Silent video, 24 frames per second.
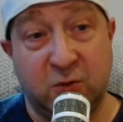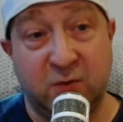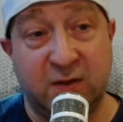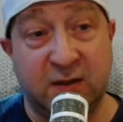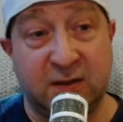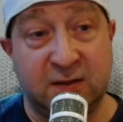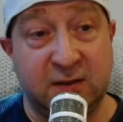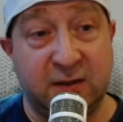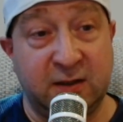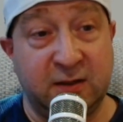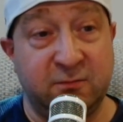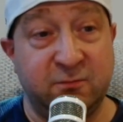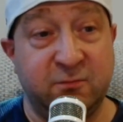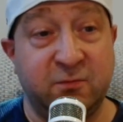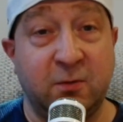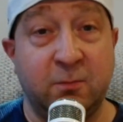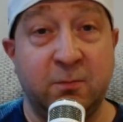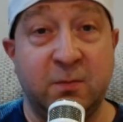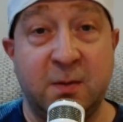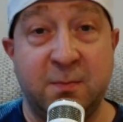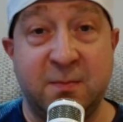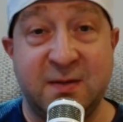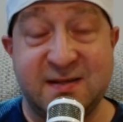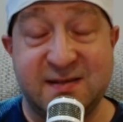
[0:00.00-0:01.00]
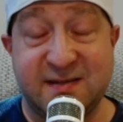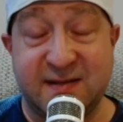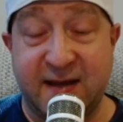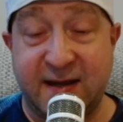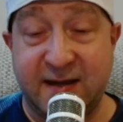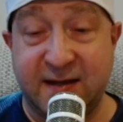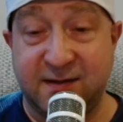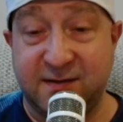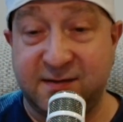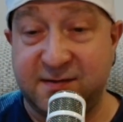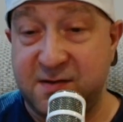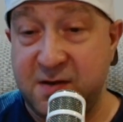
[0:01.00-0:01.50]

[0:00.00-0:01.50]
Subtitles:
they learn from their mistakes?